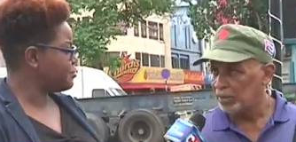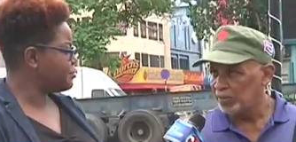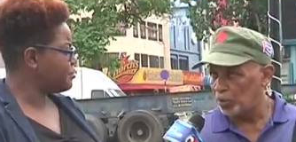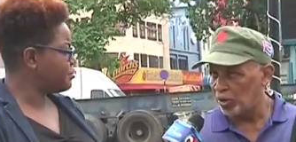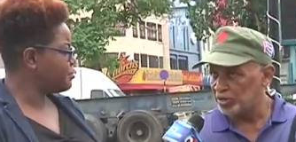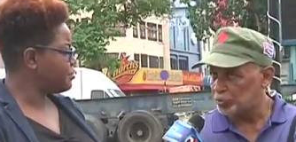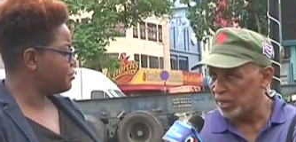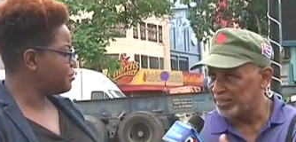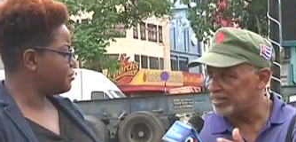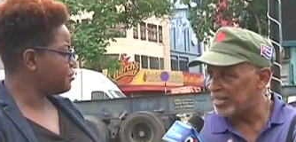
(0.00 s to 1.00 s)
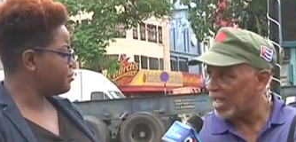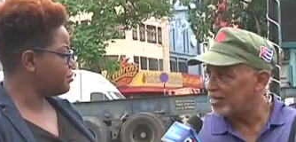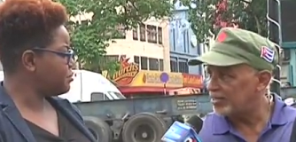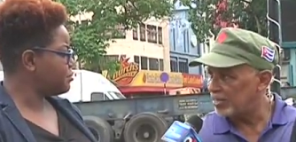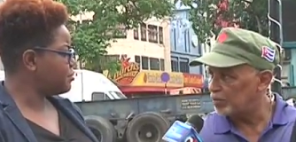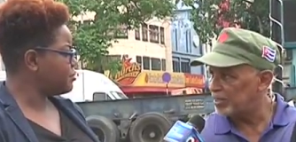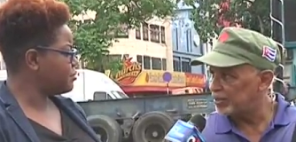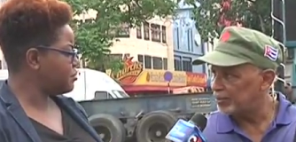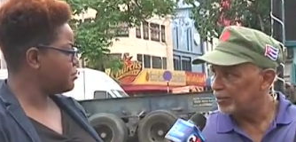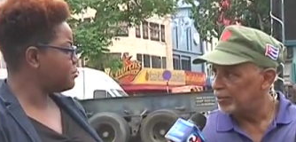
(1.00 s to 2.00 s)
Speaker 1: because when the tide came
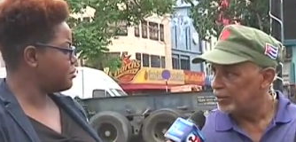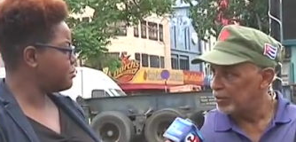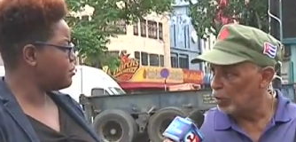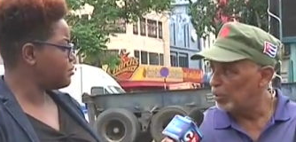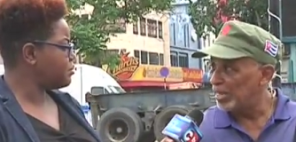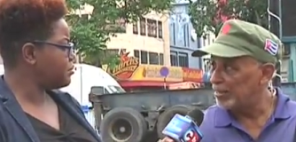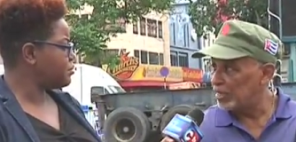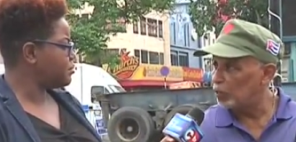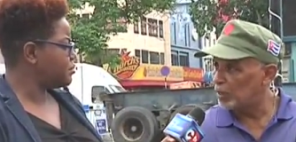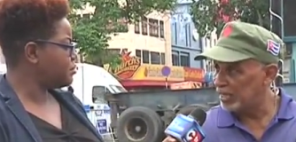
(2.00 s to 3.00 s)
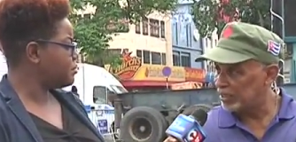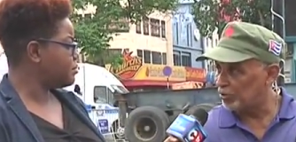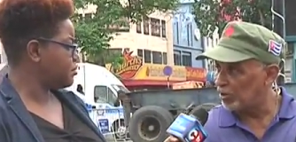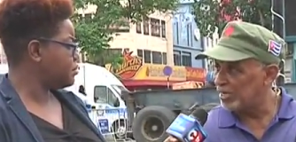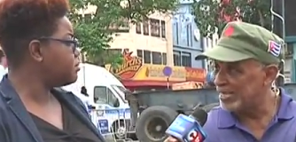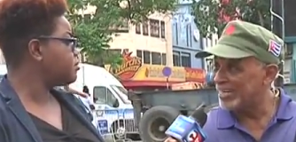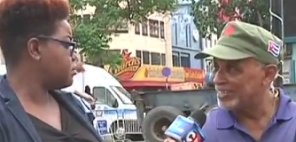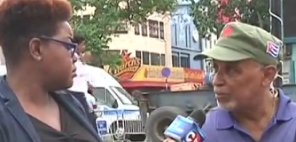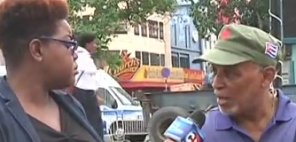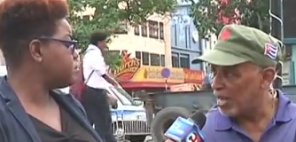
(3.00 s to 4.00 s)
in, they were literally
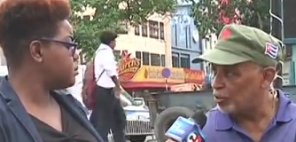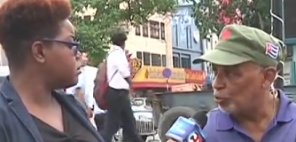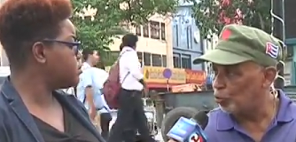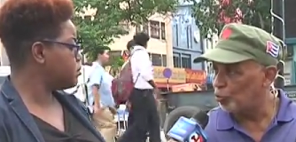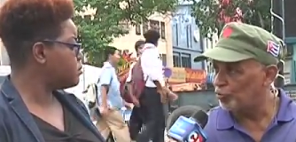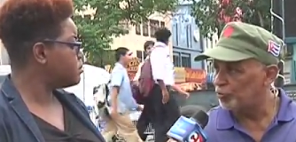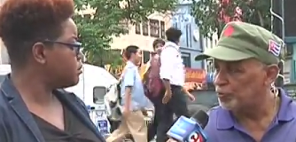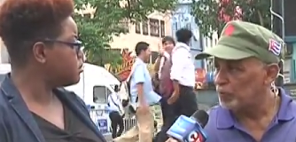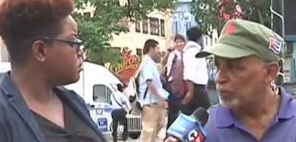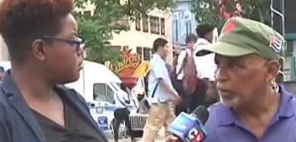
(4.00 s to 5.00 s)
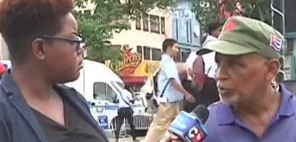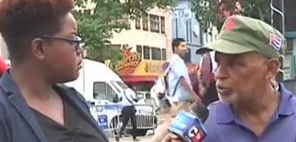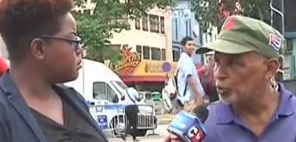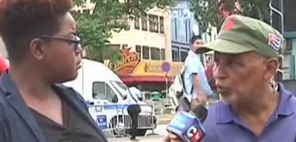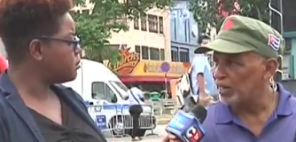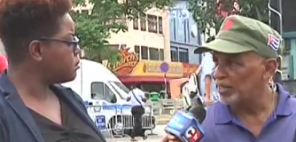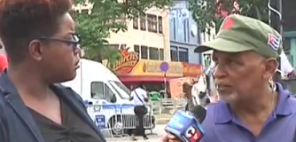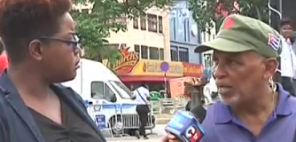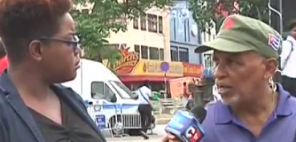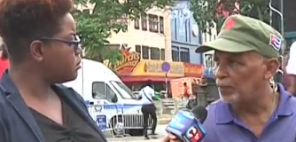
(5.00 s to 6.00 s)
in the mangrove. So that,
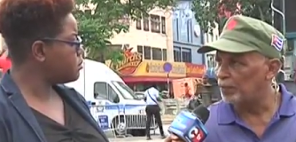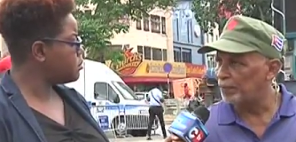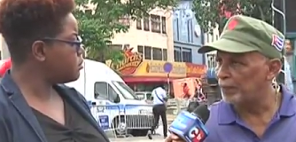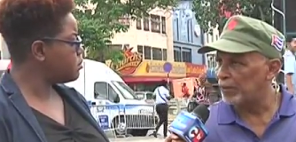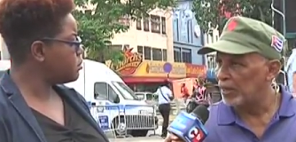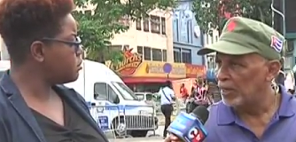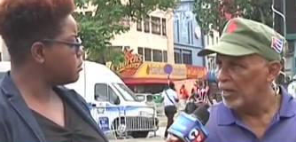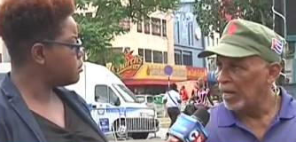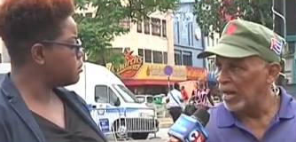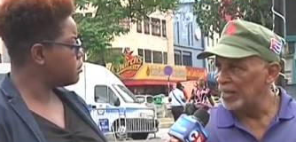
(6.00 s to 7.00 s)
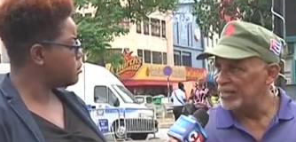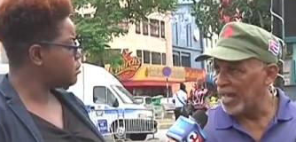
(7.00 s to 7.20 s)
and